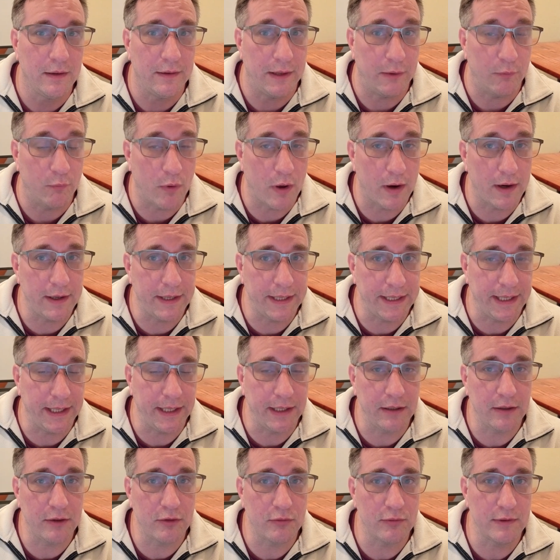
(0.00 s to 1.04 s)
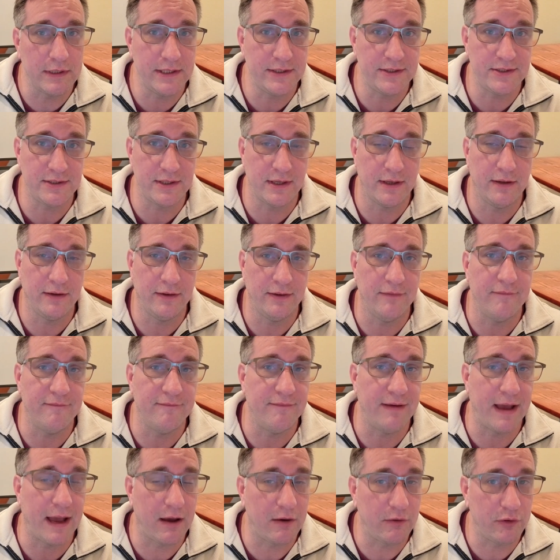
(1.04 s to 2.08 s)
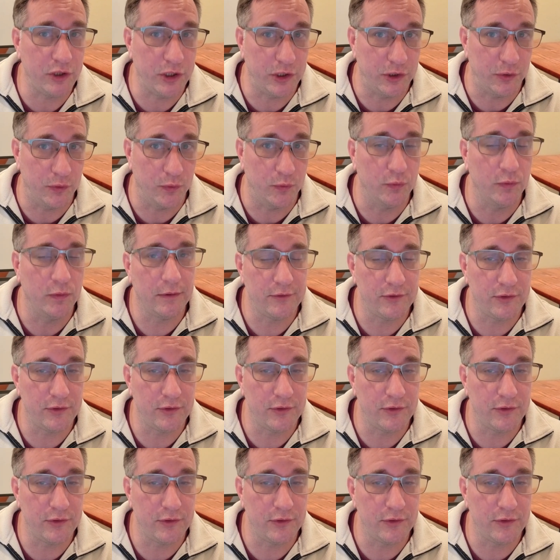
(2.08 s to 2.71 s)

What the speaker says: They wanted to increase the value